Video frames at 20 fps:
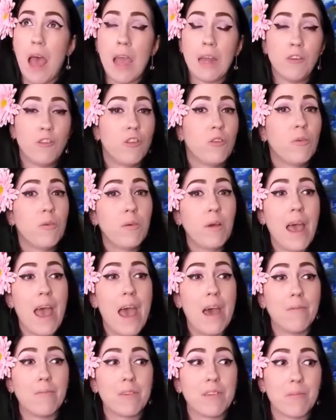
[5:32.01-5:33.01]
I do
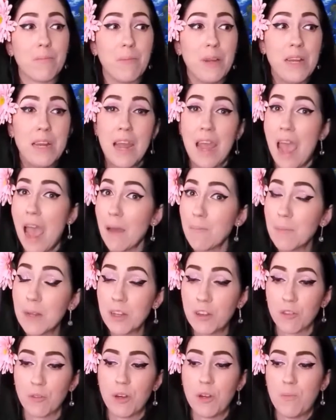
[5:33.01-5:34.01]
have something
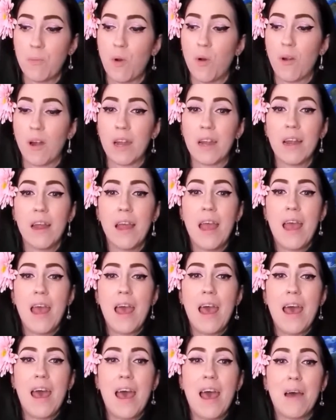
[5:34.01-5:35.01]
happy to report.
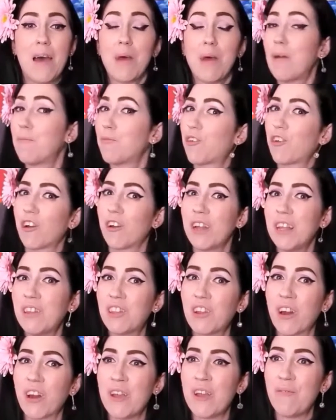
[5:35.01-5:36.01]
I'm
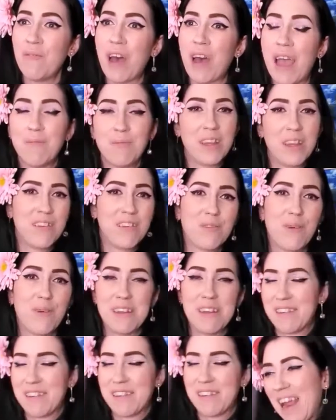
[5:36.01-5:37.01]
turning 35 this
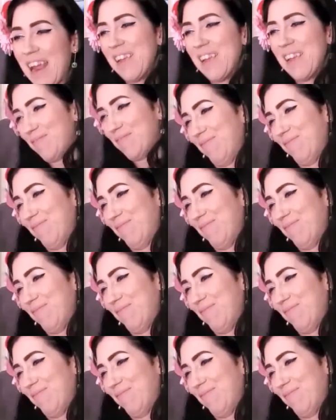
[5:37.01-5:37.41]
Wednesday.